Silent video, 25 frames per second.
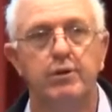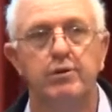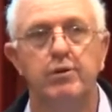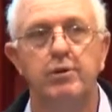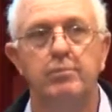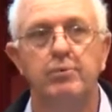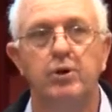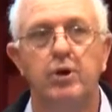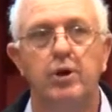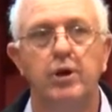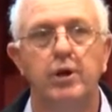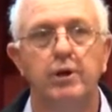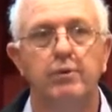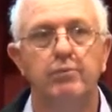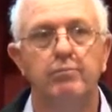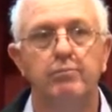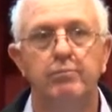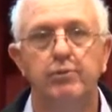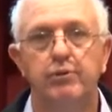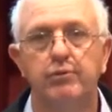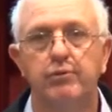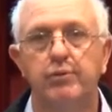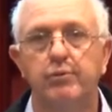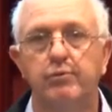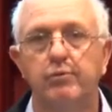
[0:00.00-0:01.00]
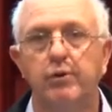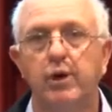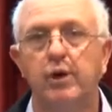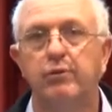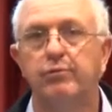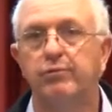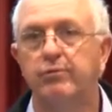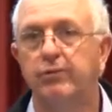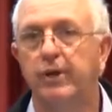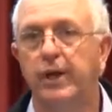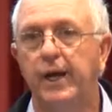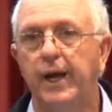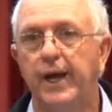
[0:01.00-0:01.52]
to you by Mr.
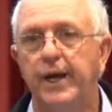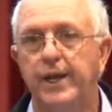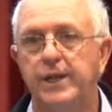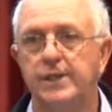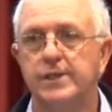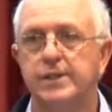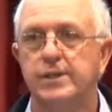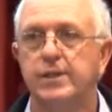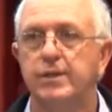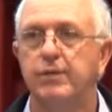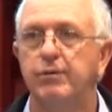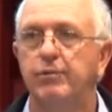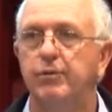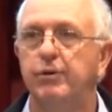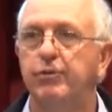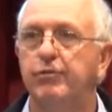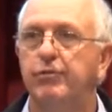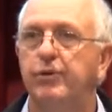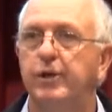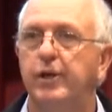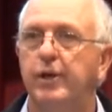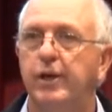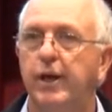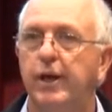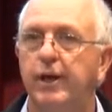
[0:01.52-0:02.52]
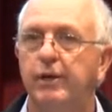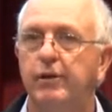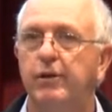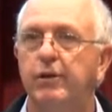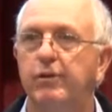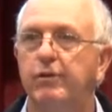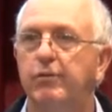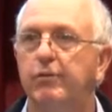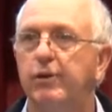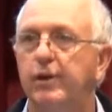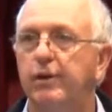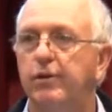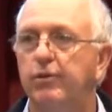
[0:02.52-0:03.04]
Ralph Addis, who is the Acting
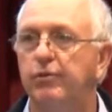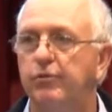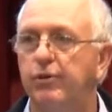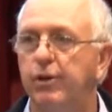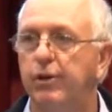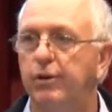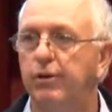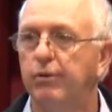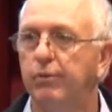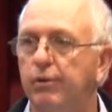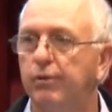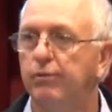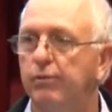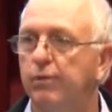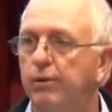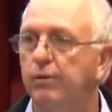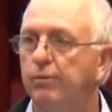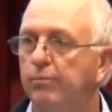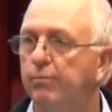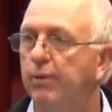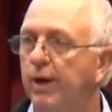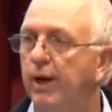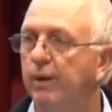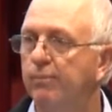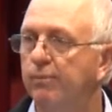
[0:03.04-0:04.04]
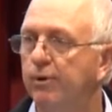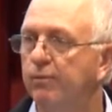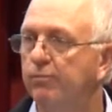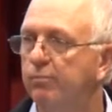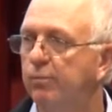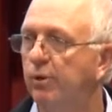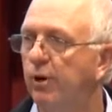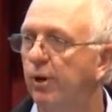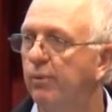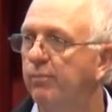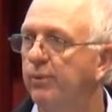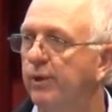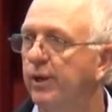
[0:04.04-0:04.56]
Director General of the Department of
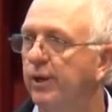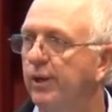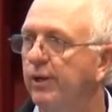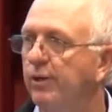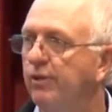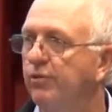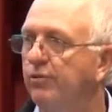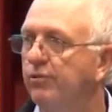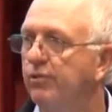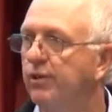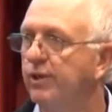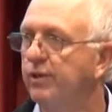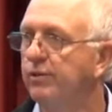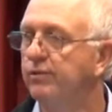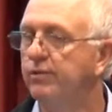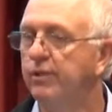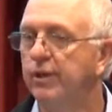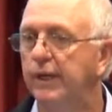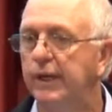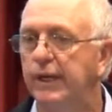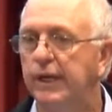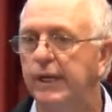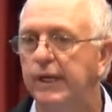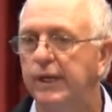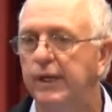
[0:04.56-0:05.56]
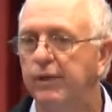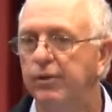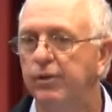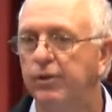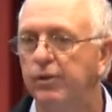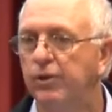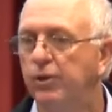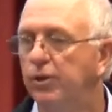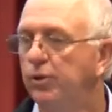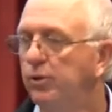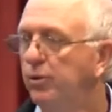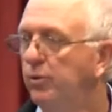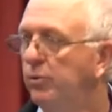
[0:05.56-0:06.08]
Primary and Industries, the
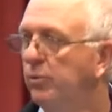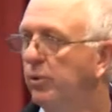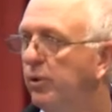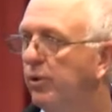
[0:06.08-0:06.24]
new